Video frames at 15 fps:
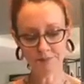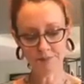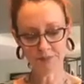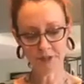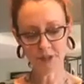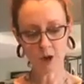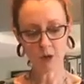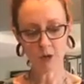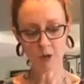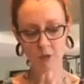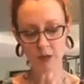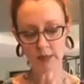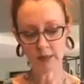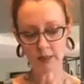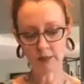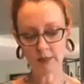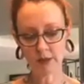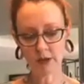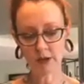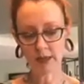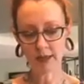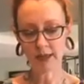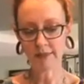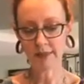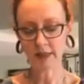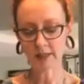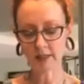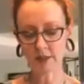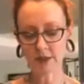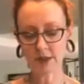So you can get
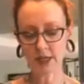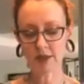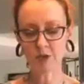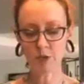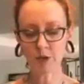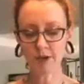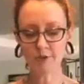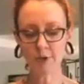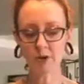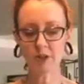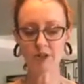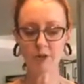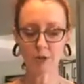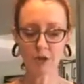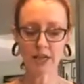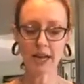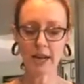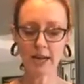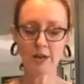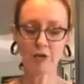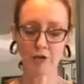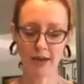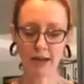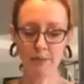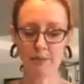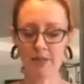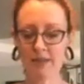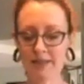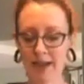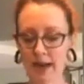this, you need 24 to 38
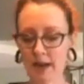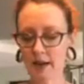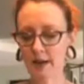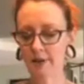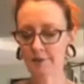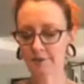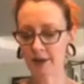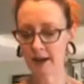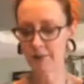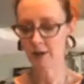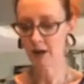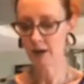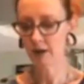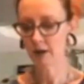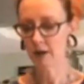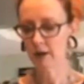grams a day of fiber.